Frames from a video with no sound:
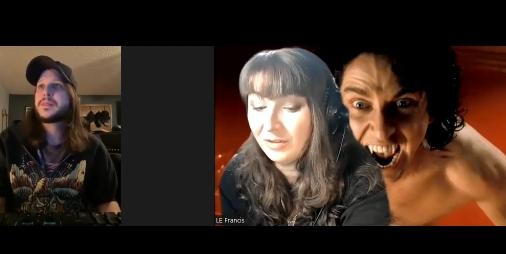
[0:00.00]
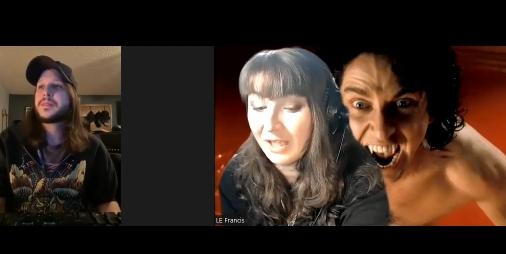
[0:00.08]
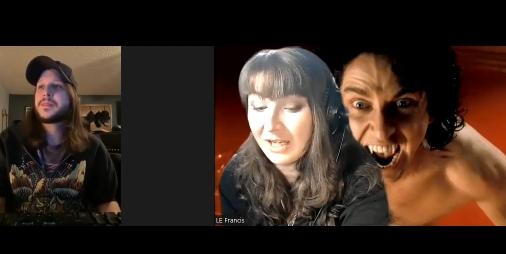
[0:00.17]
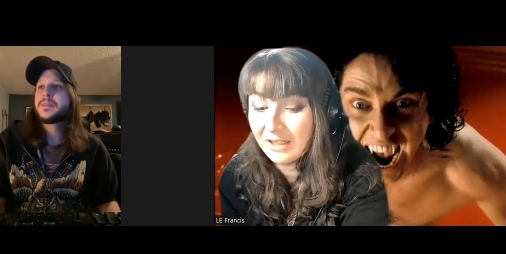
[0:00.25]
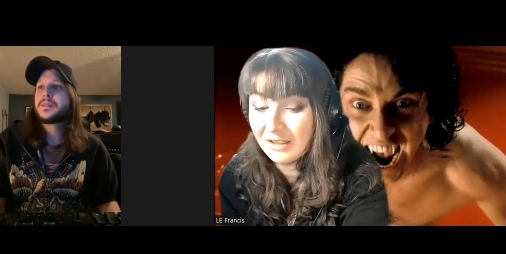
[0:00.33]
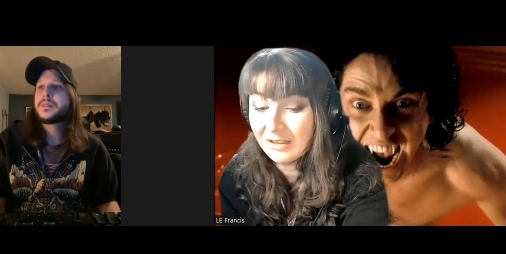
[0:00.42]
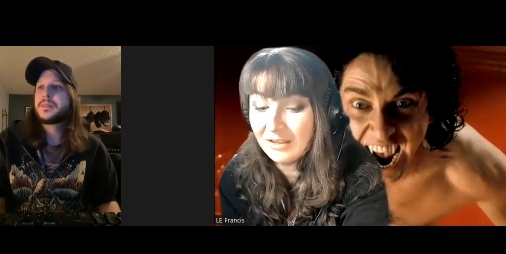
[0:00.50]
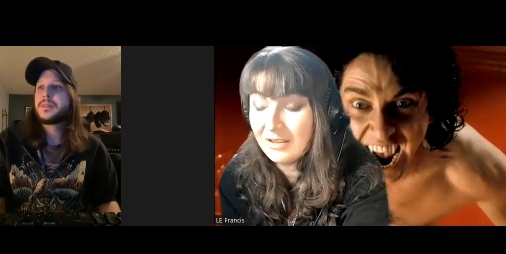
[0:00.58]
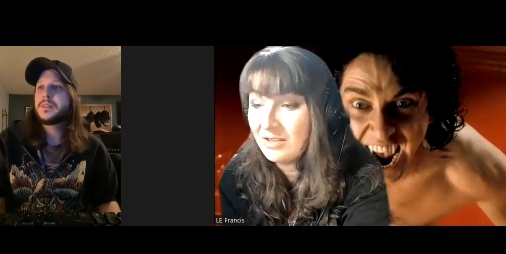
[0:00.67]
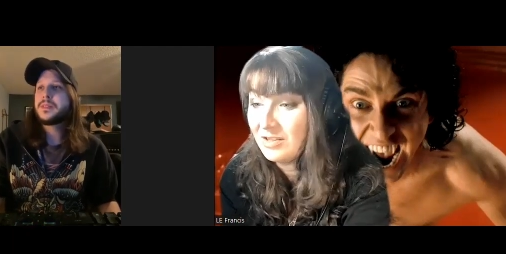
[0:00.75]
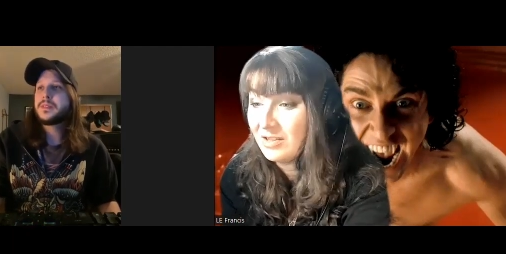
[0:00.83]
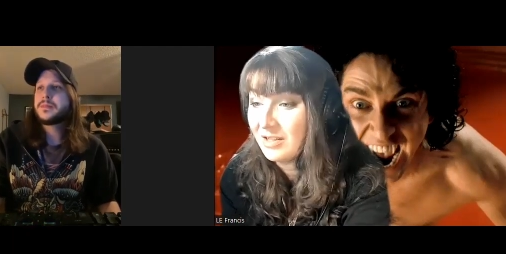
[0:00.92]
Speaker 1: Like
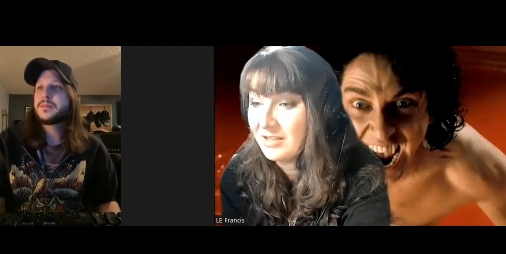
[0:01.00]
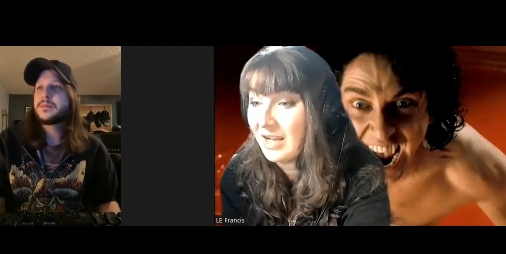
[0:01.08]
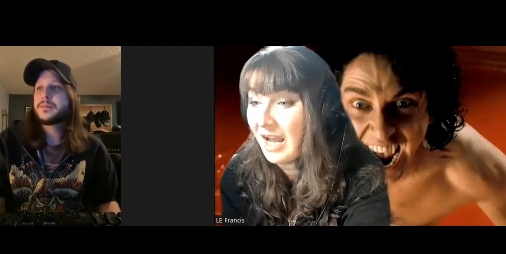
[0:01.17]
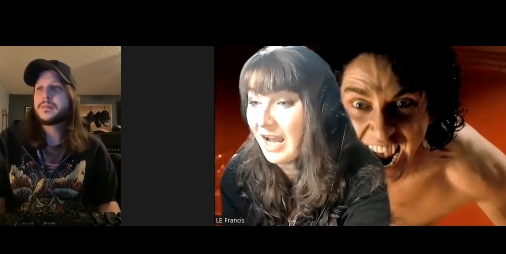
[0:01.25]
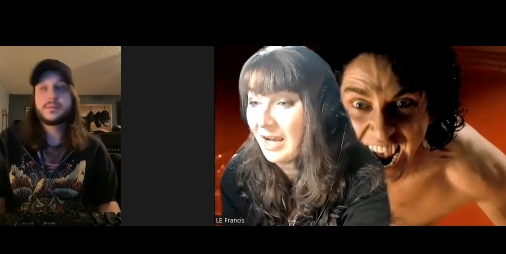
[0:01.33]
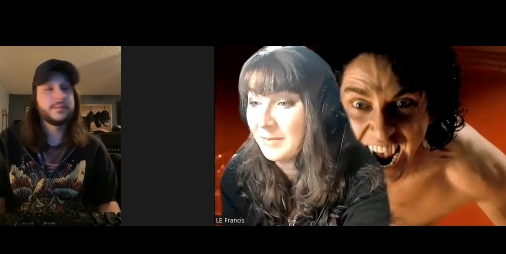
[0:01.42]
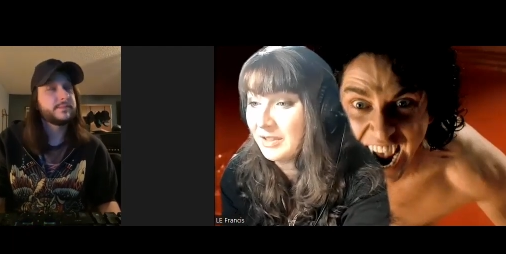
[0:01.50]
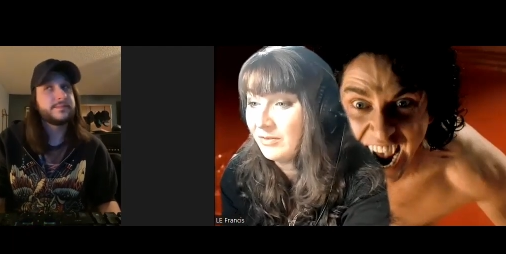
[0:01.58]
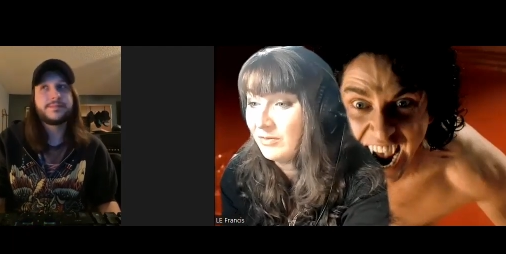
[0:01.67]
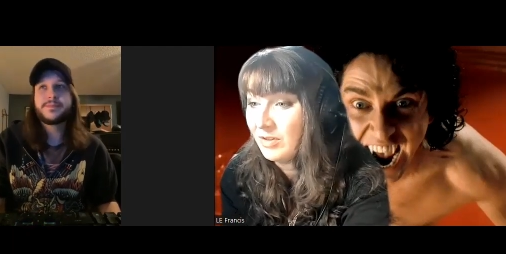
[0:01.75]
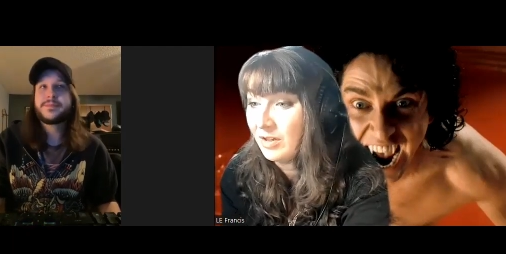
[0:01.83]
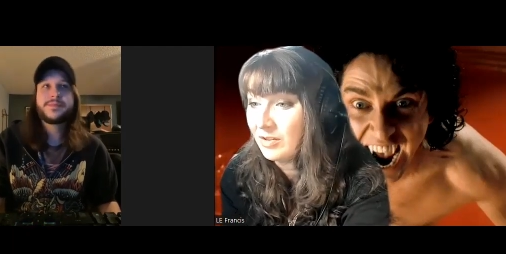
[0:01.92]
just
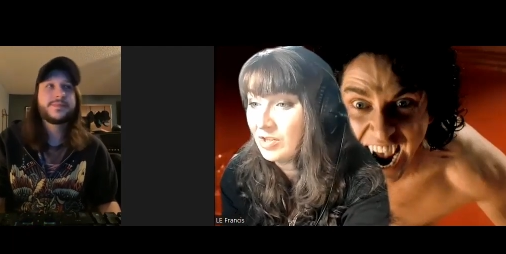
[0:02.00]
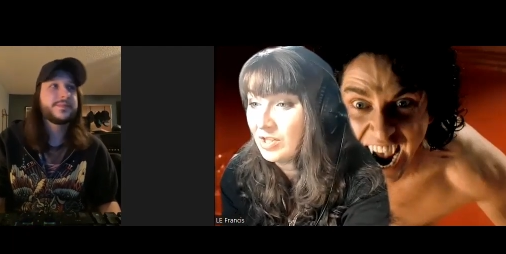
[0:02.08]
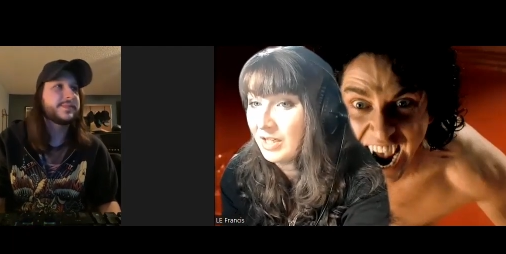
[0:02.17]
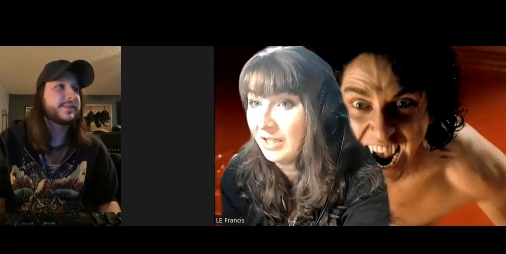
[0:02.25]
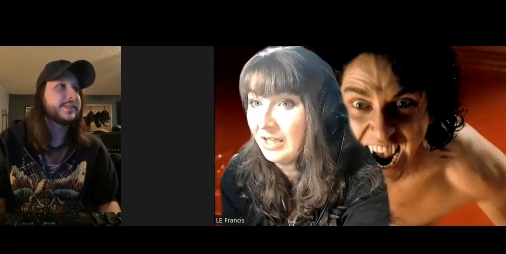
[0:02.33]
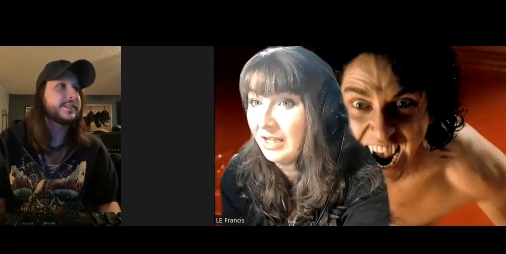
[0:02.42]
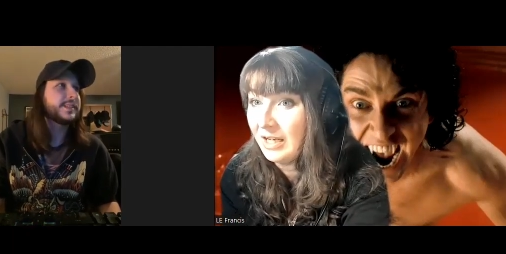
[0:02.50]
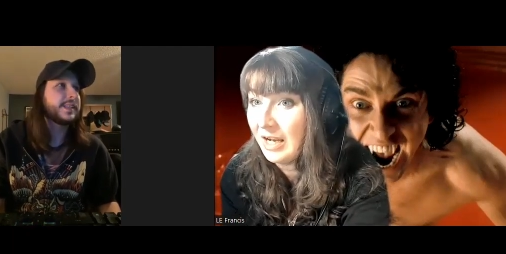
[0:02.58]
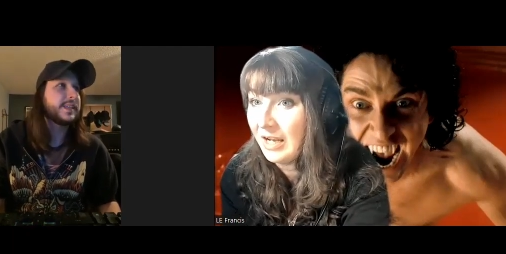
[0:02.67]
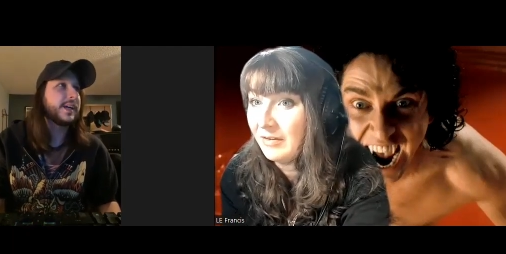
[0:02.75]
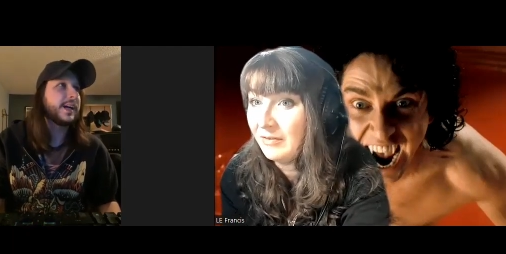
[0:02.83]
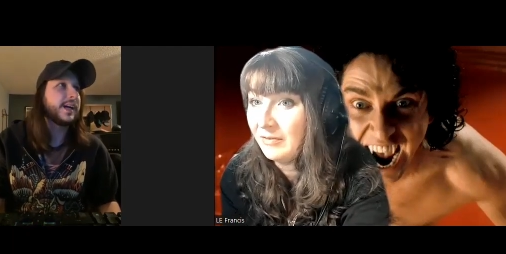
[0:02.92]
absolute dog shit. And
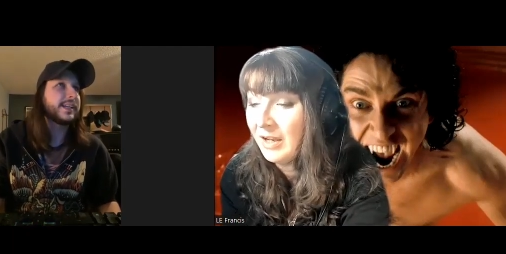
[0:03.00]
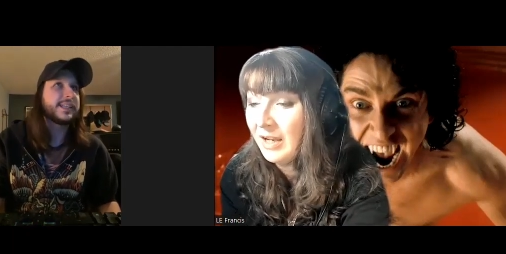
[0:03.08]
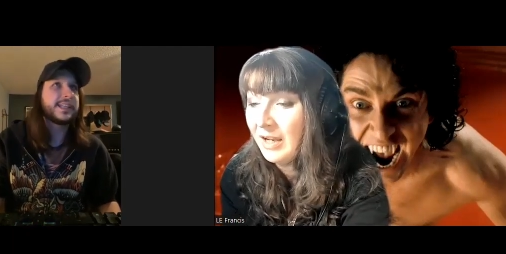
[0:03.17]
I have